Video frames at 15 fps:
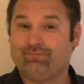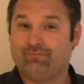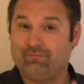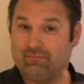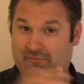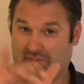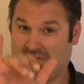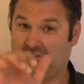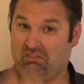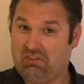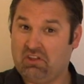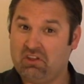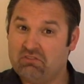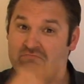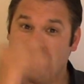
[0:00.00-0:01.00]
Next,
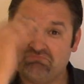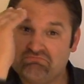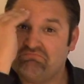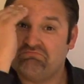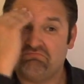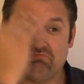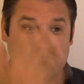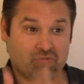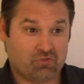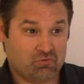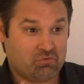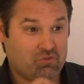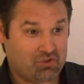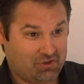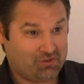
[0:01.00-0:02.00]
now that you know the
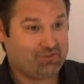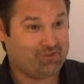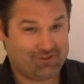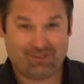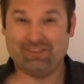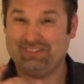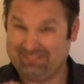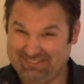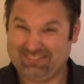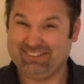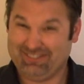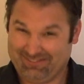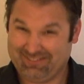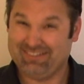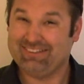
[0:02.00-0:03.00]
type of job you'd like,
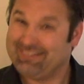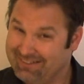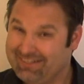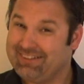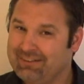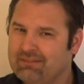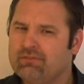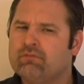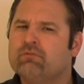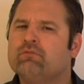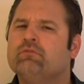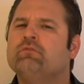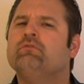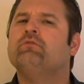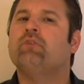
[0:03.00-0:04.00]
do you have the
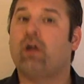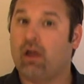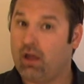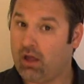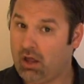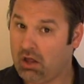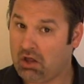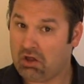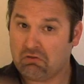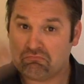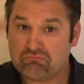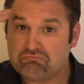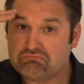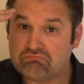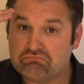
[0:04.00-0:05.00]
knowledge, the
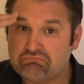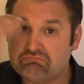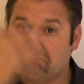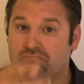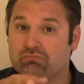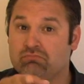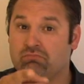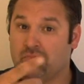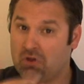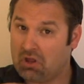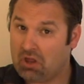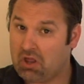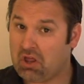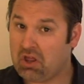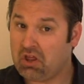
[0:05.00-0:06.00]
skills, or the
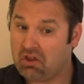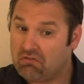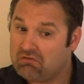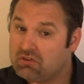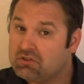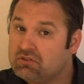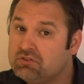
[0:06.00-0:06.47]
experience?